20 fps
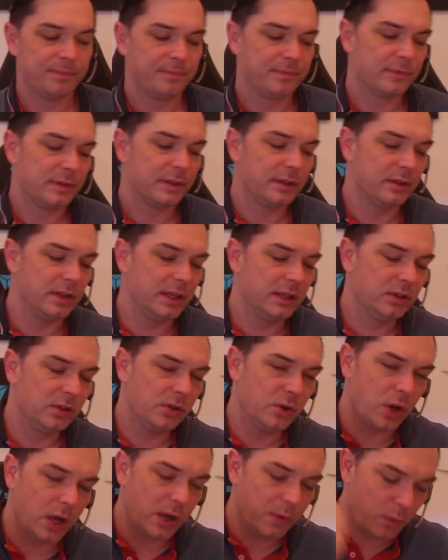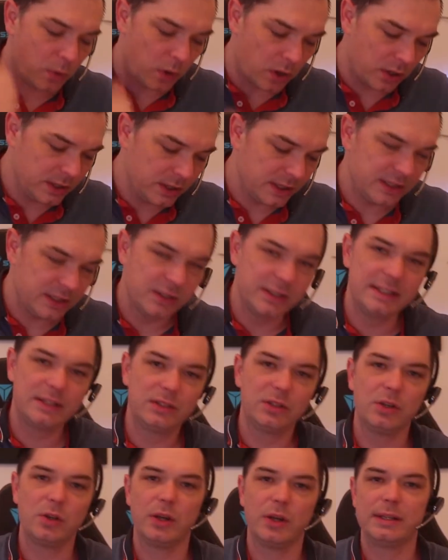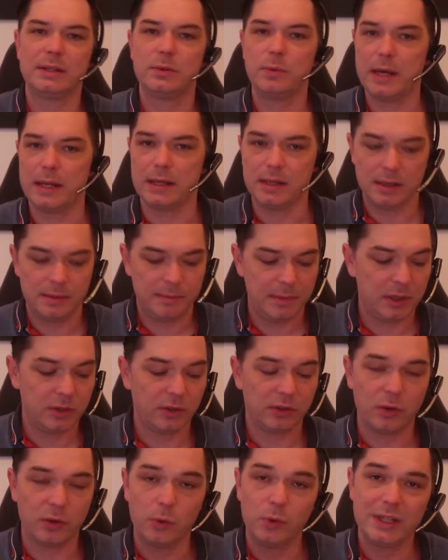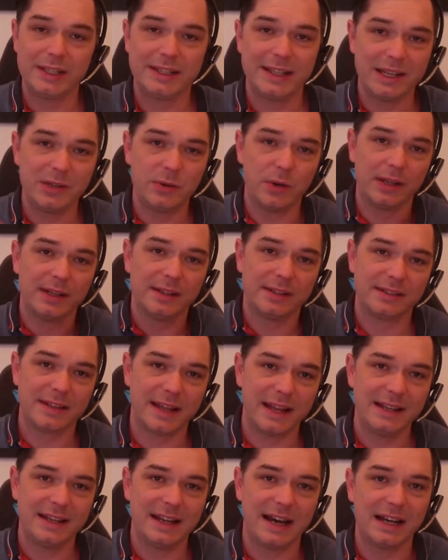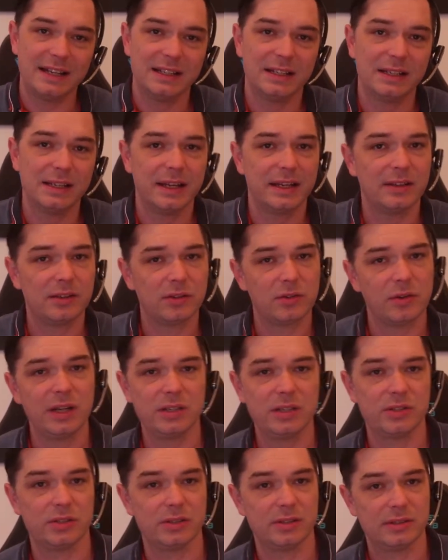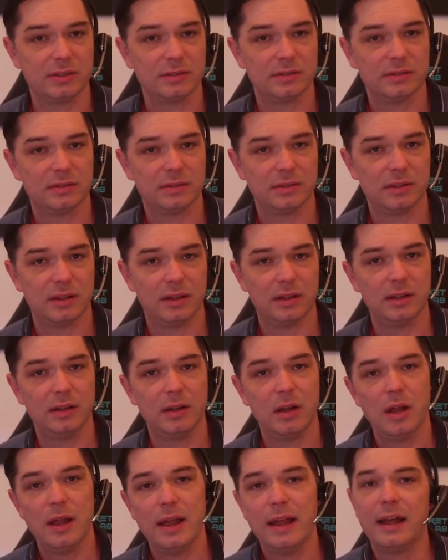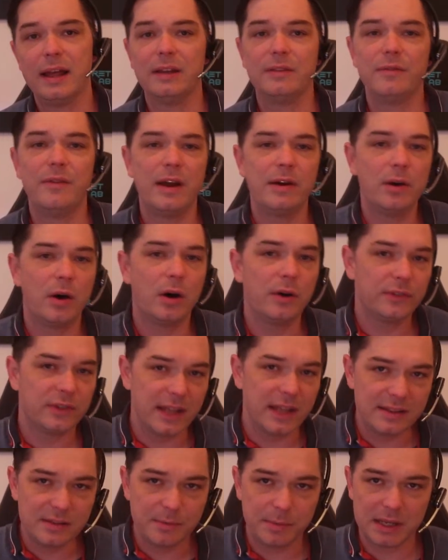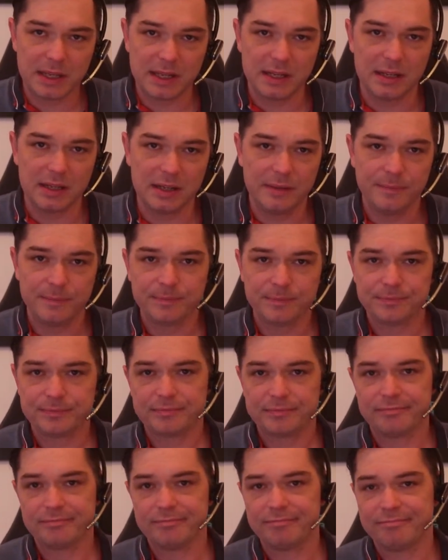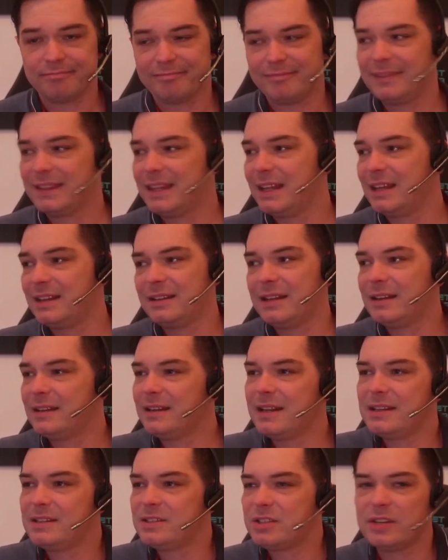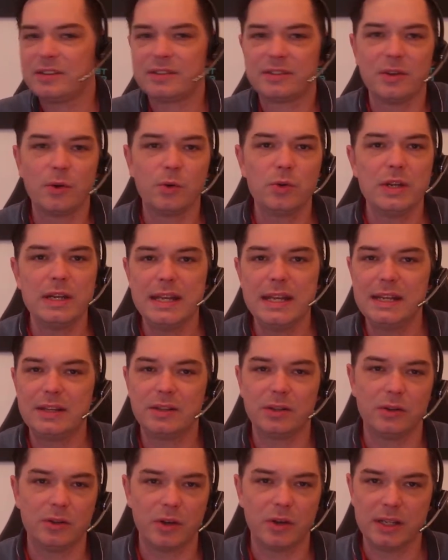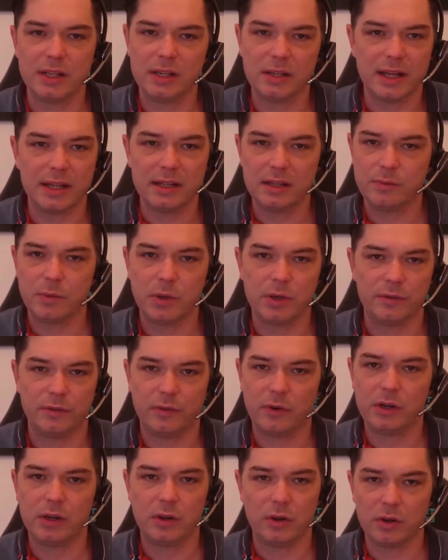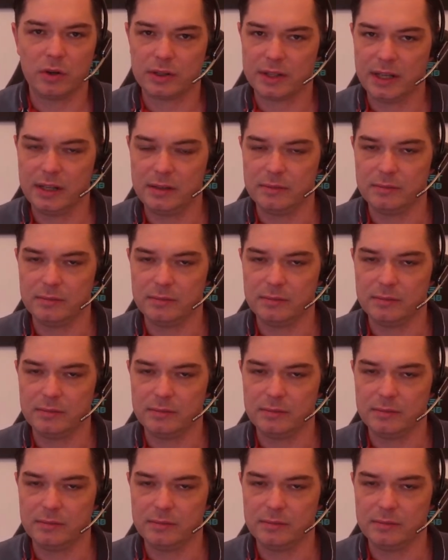You need to learn one and you need to learn it well because only then you understand the underlying structures. And very often as a beginner, there's just no need to learn another one for a long time,